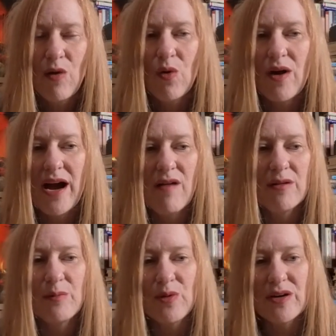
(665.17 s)
or how
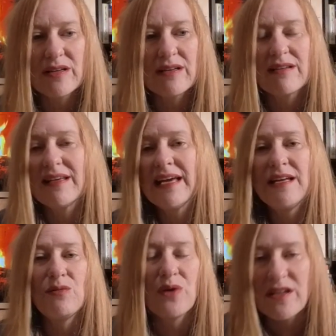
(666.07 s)
important
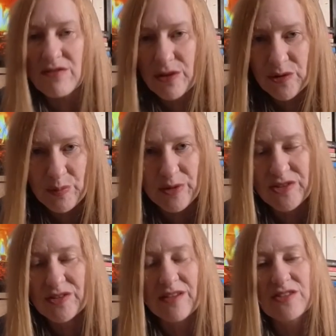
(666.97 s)
any one of those
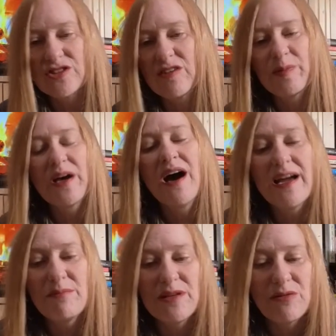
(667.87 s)
books on the shelf
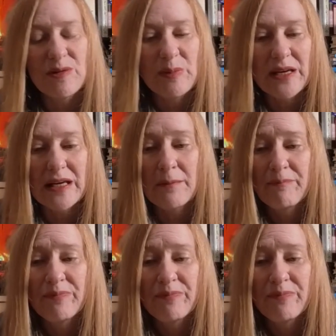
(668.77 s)
behind me would be,